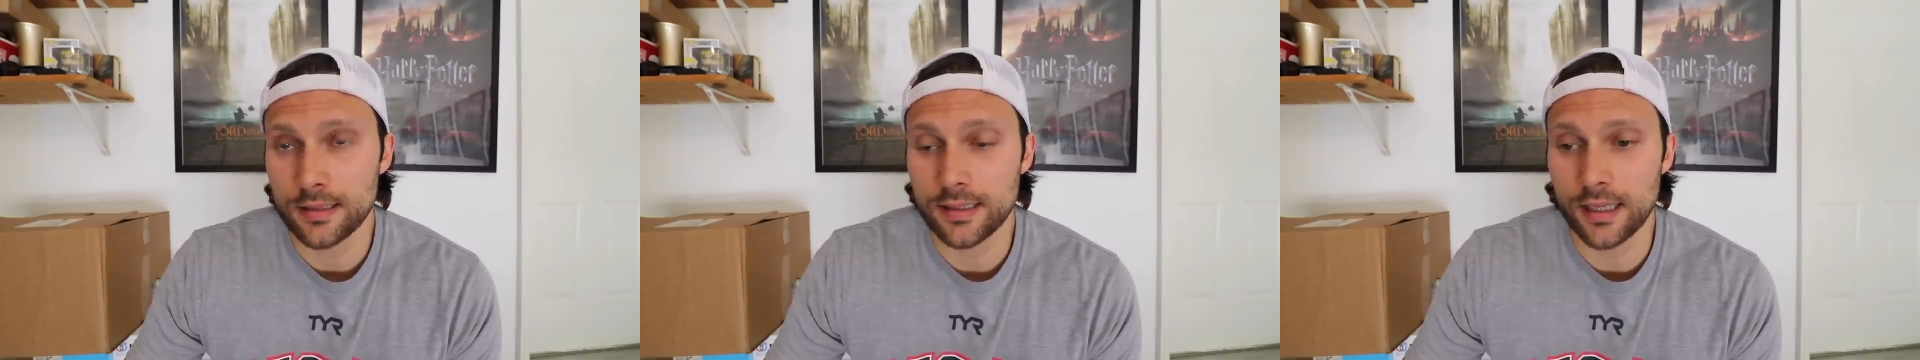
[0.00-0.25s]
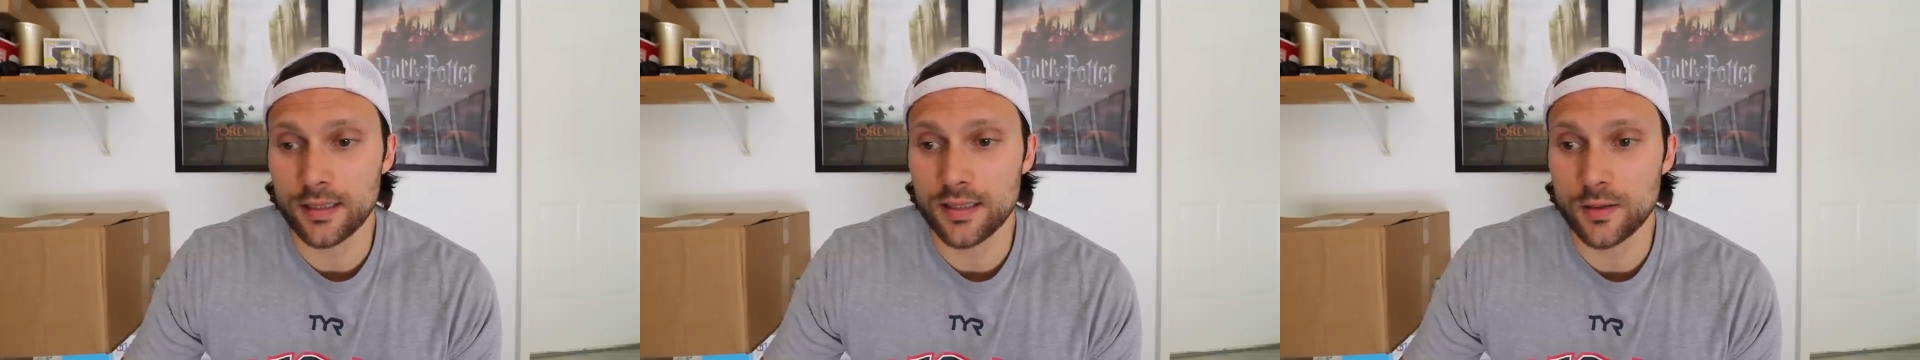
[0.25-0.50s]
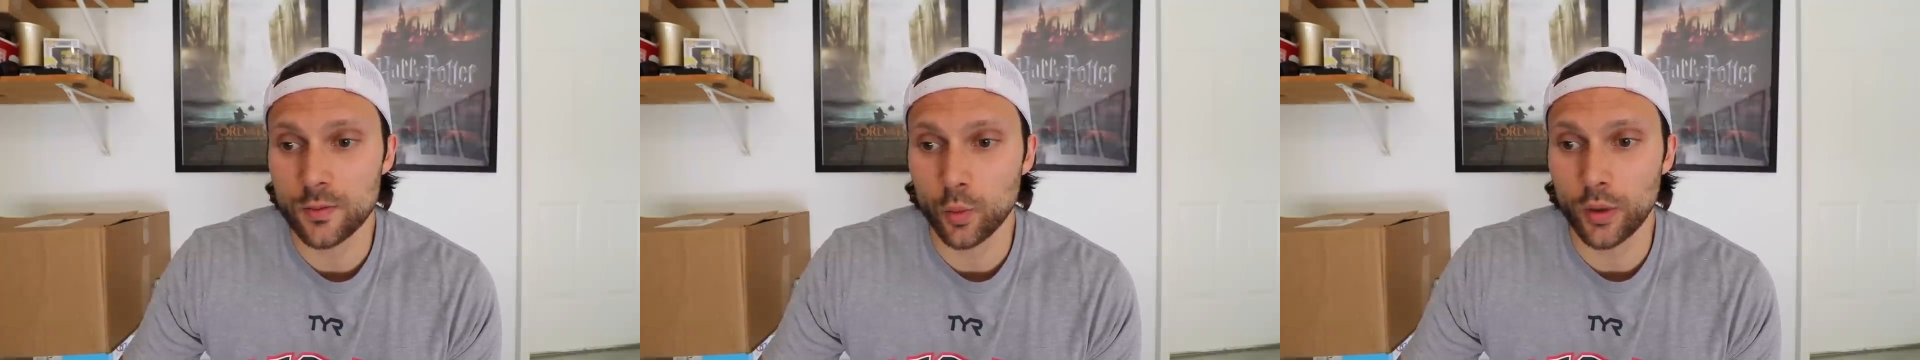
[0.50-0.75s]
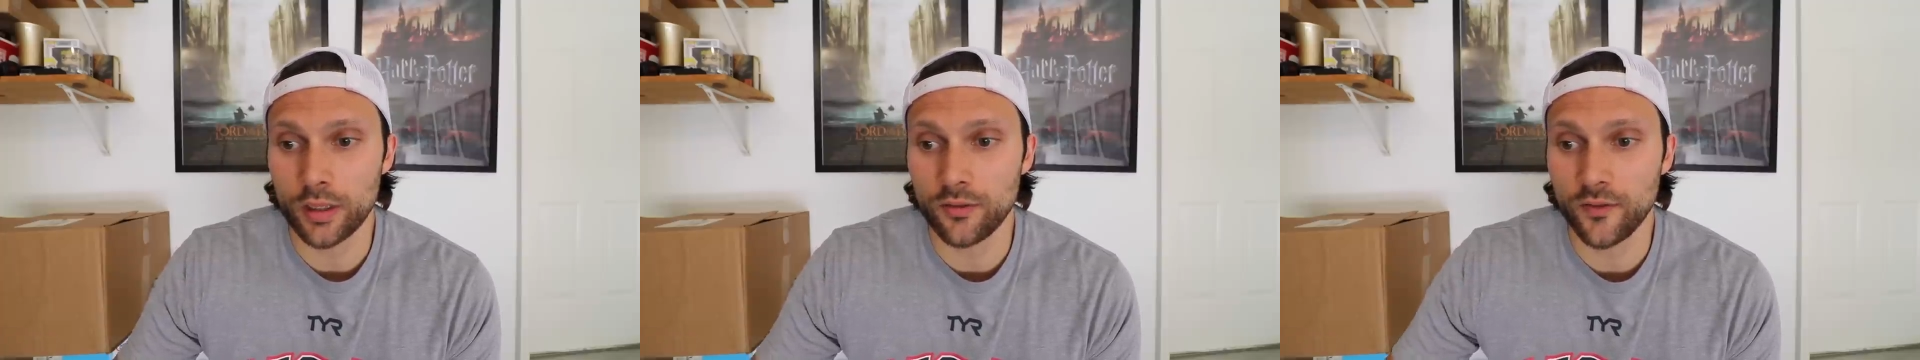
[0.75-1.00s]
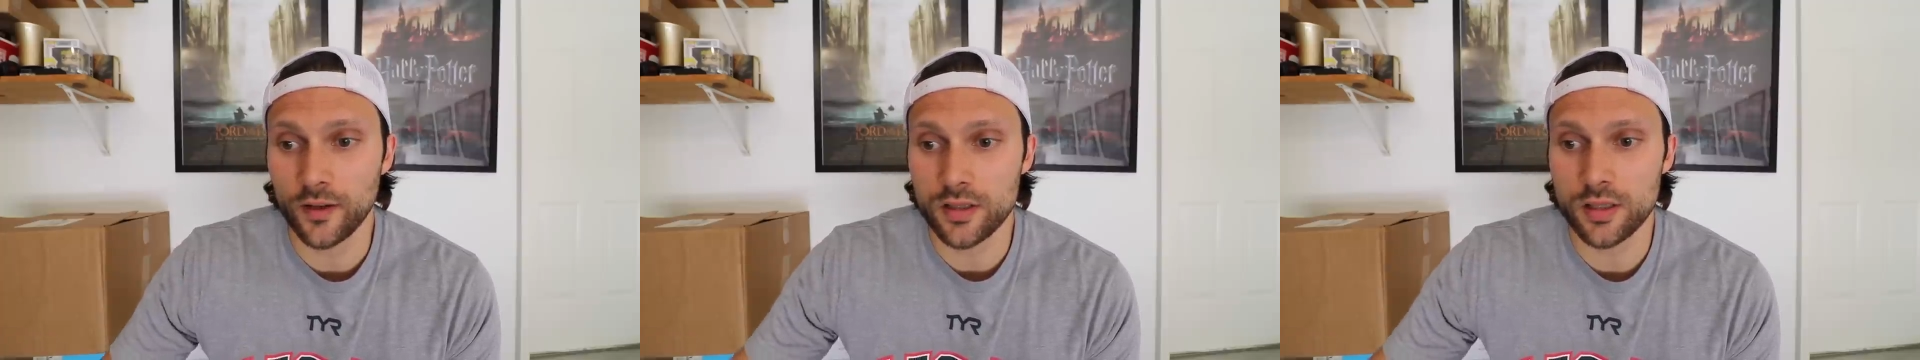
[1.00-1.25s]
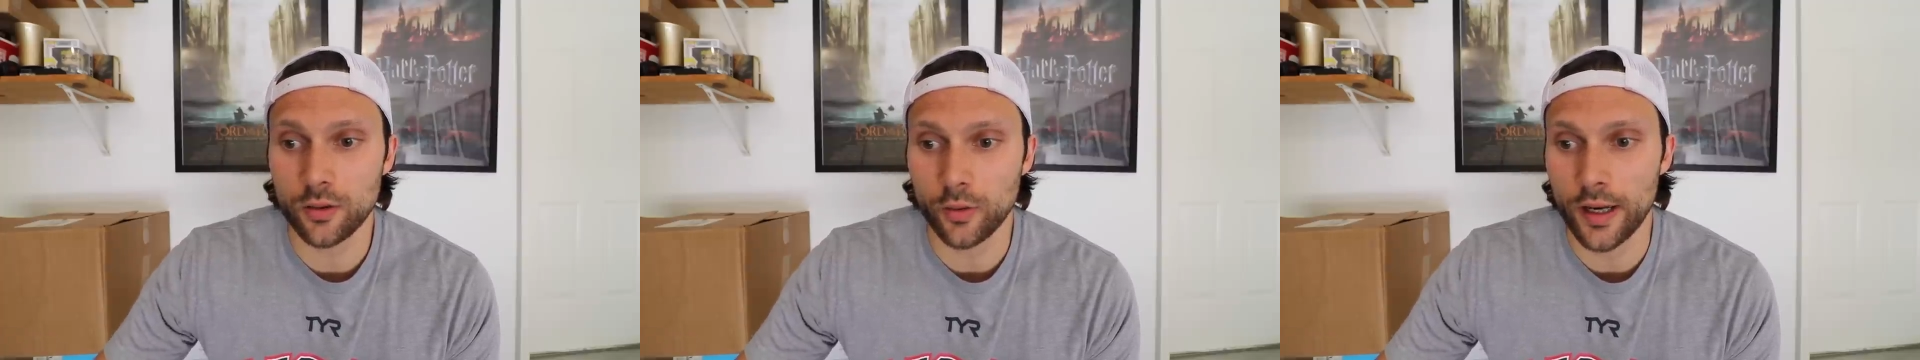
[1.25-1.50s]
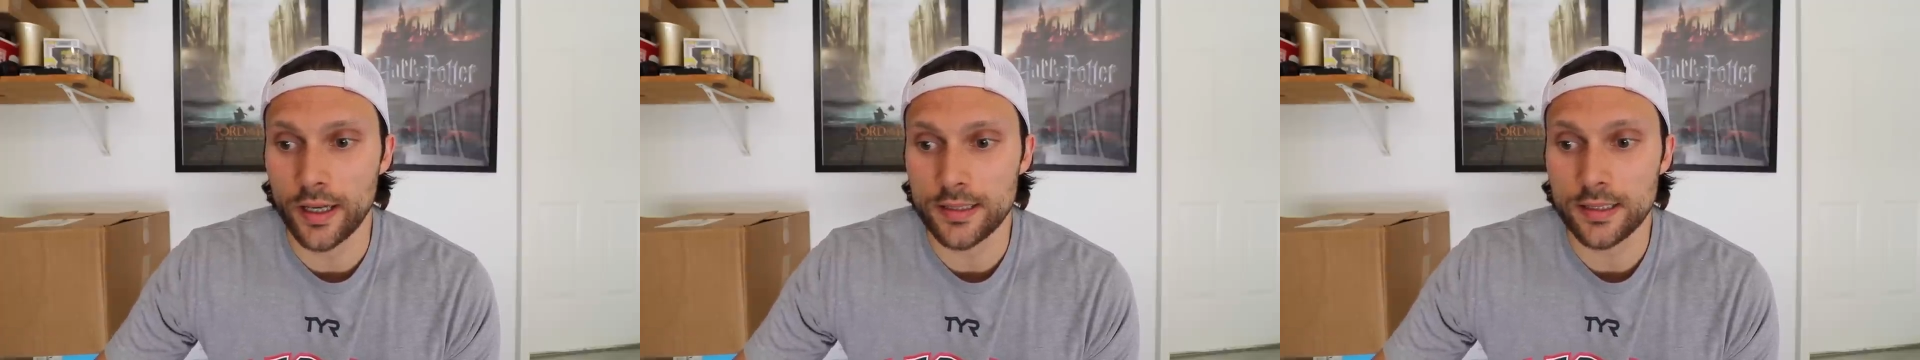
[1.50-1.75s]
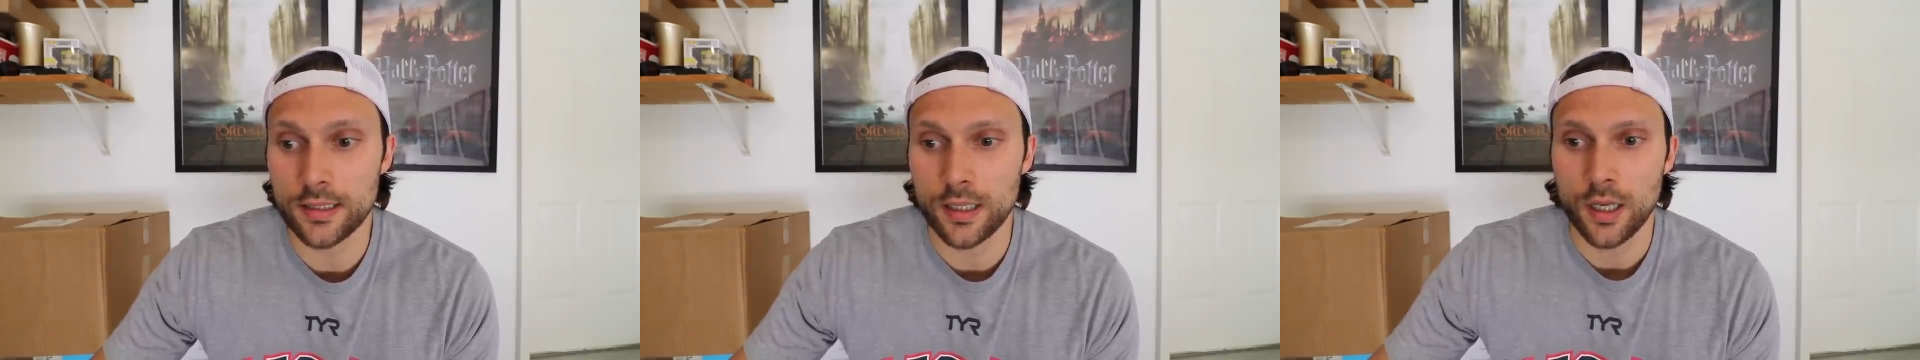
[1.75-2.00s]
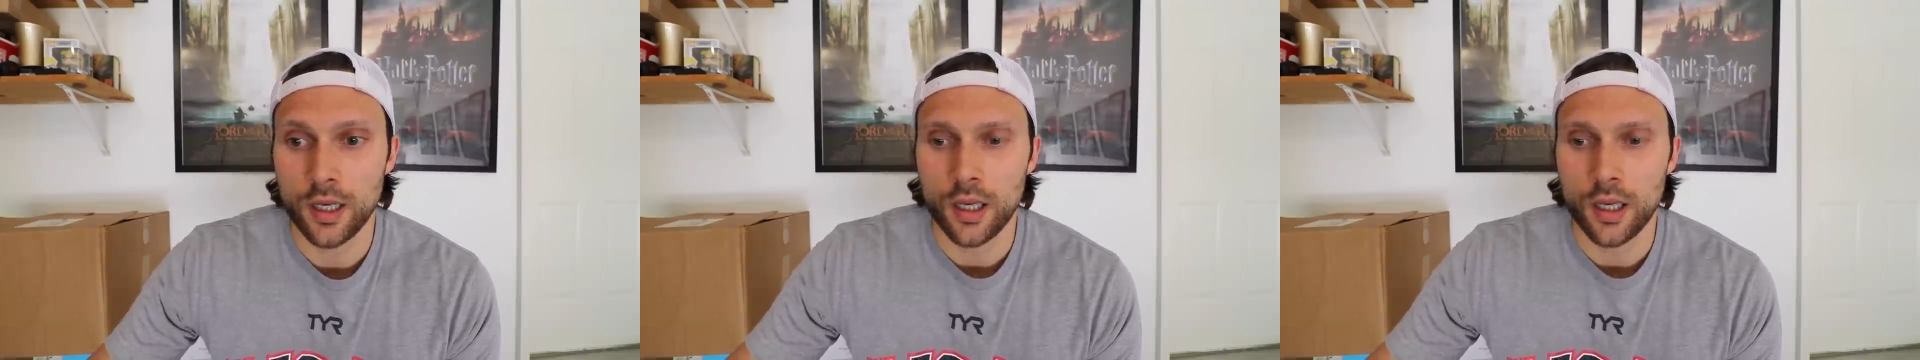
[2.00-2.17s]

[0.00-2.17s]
since we'd finished the race,